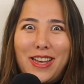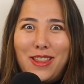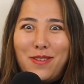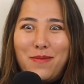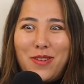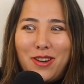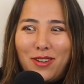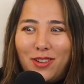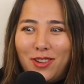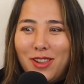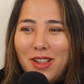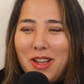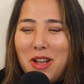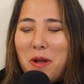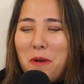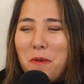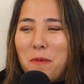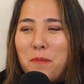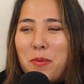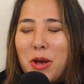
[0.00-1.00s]
in the middle.
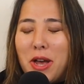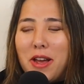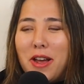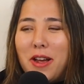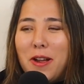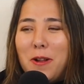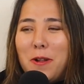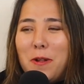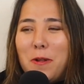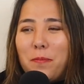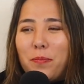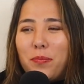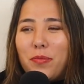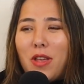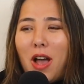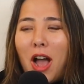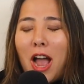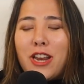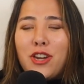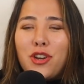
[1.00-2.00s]
But
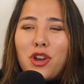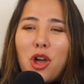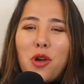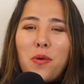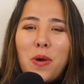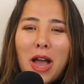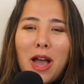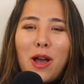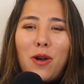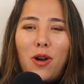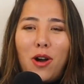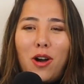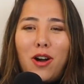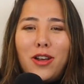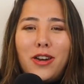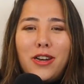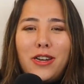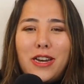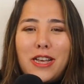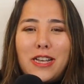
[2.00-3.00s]
I know how
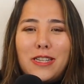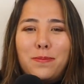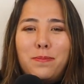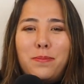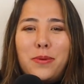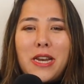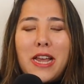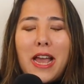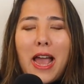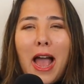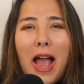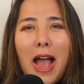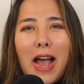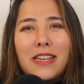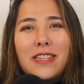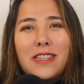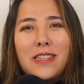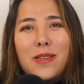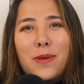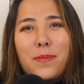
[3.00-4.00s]
hard it is, but it
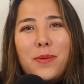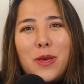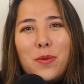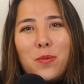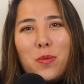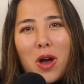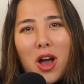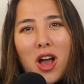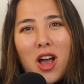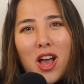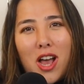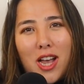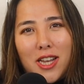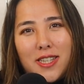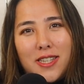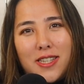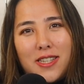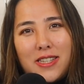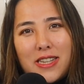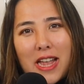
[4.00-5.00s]
has to be
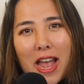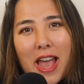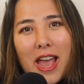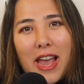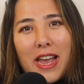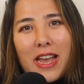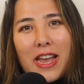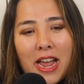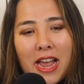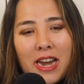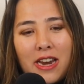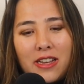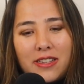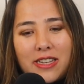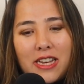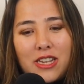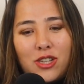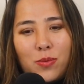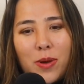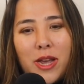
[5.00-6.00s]
worse staying in a
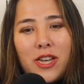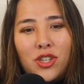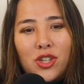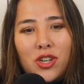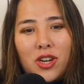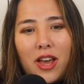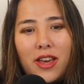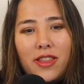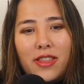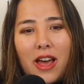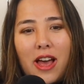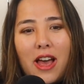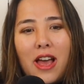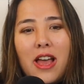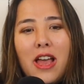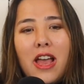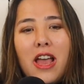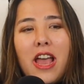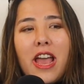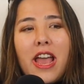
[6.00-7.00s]
situation like that.
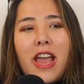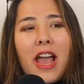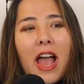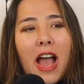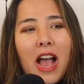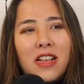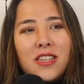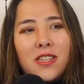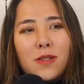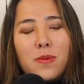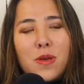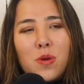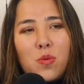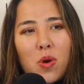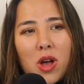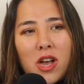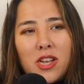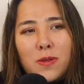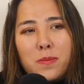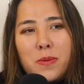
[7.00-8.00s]
It has to be
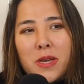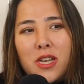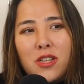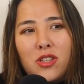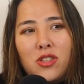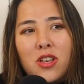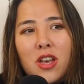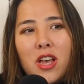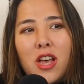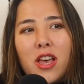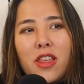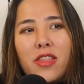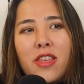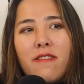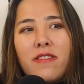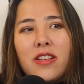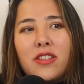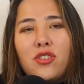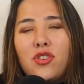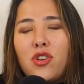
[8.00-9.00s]
worse because
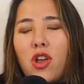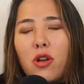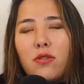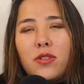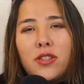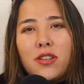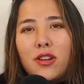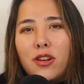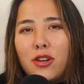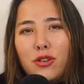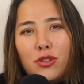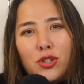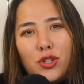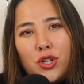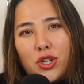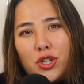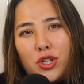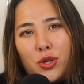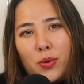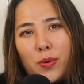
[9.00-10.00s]
there is no
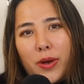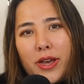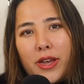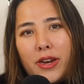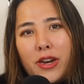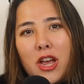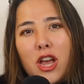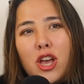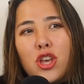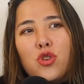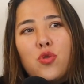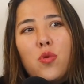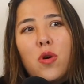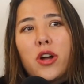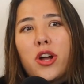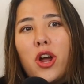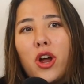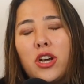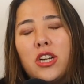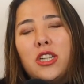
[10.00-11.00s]
solution to it. You are
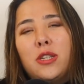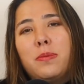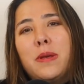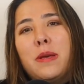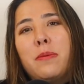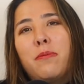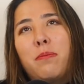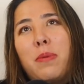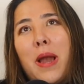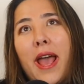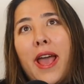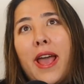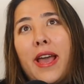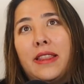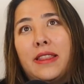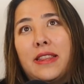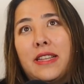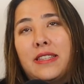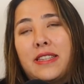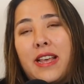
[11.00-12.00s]
going to be
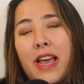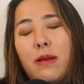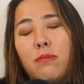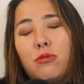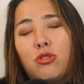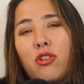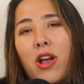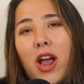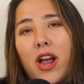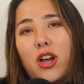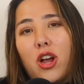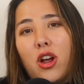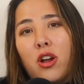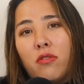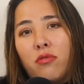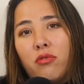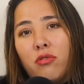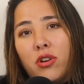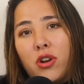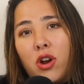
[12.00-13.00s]
playing the same track
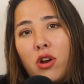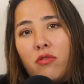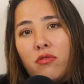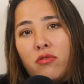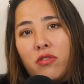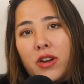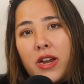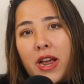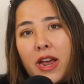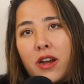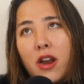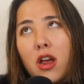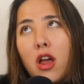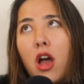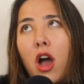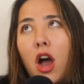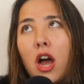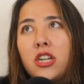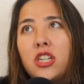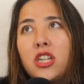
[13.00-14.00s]
over and over again
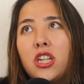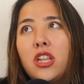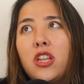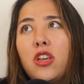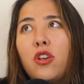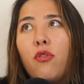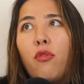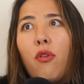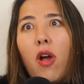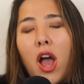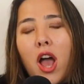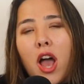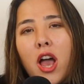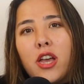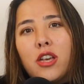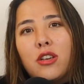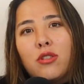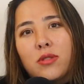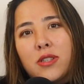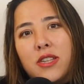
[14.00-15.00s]
until you've
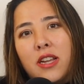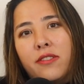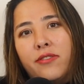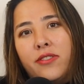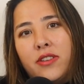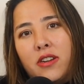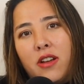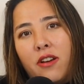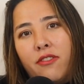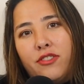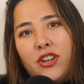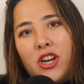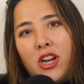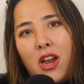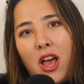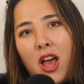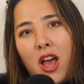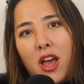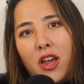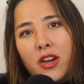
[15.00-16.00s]
hurt yourself enough to
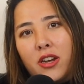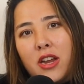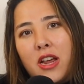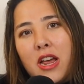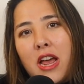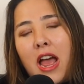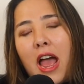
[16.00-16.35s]
learn.